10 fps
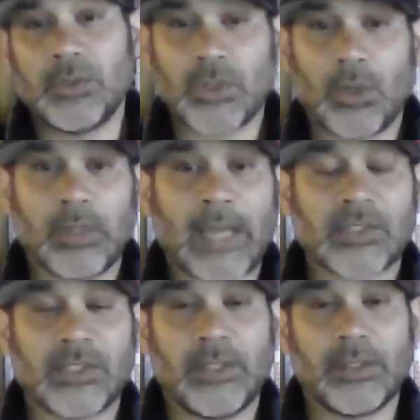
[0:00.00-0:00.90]
He showed
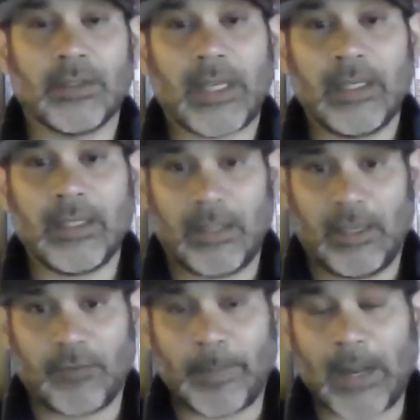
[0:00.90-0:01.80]
last year that he can
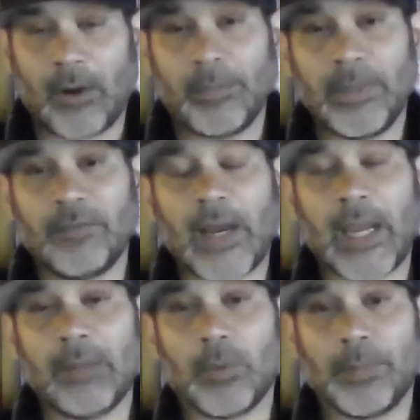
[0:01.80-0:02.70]
hit for power and be a valuable